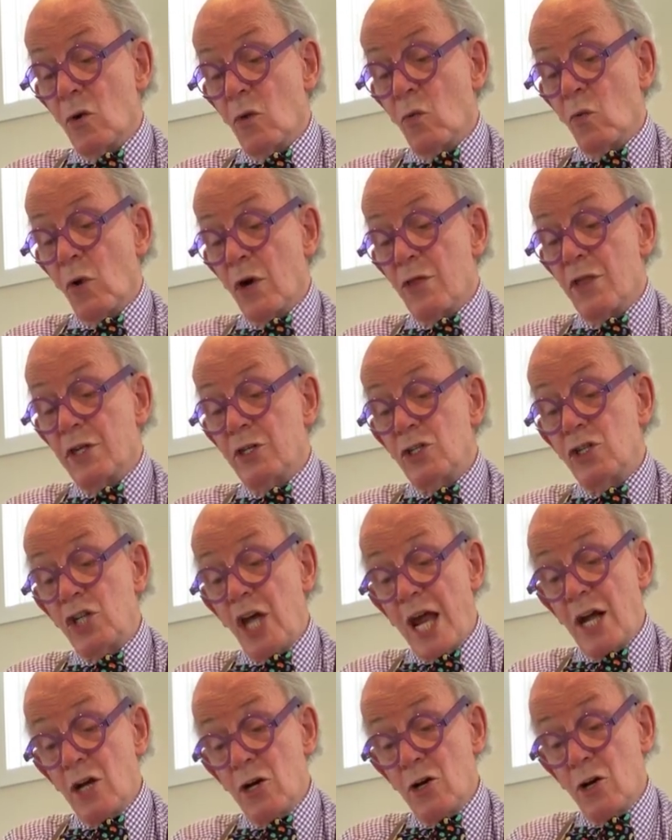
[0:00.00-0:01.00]
where the
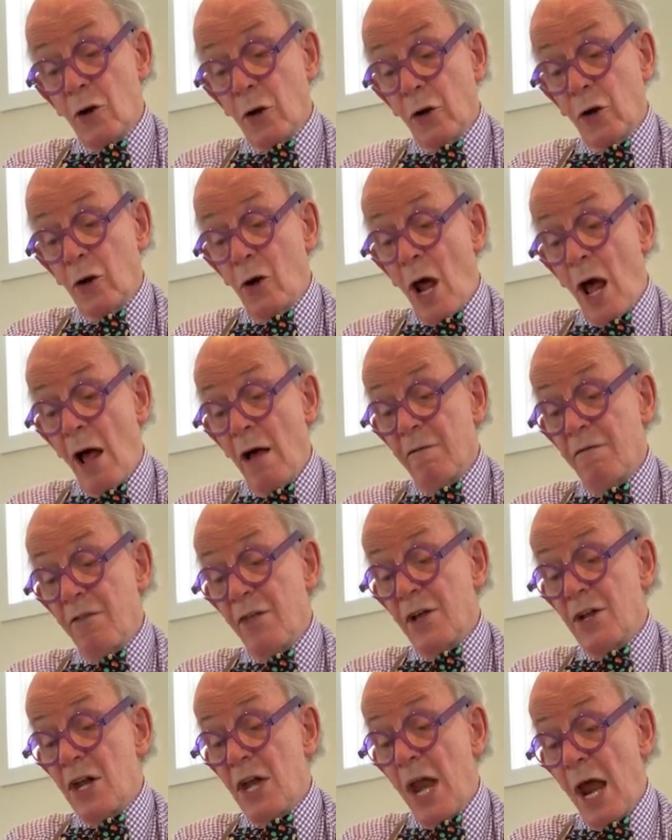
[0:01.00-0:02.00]
gender of
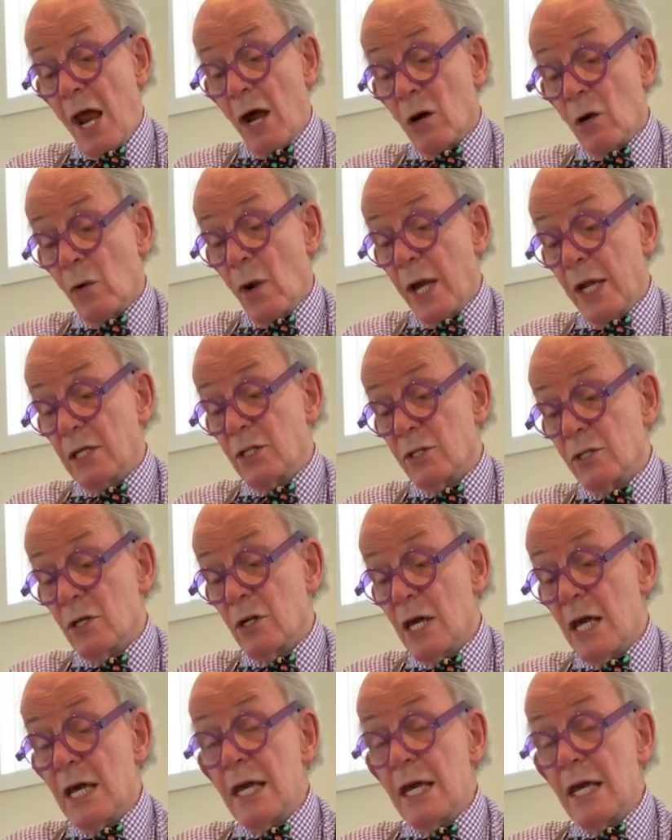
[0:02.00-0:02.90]
the narrator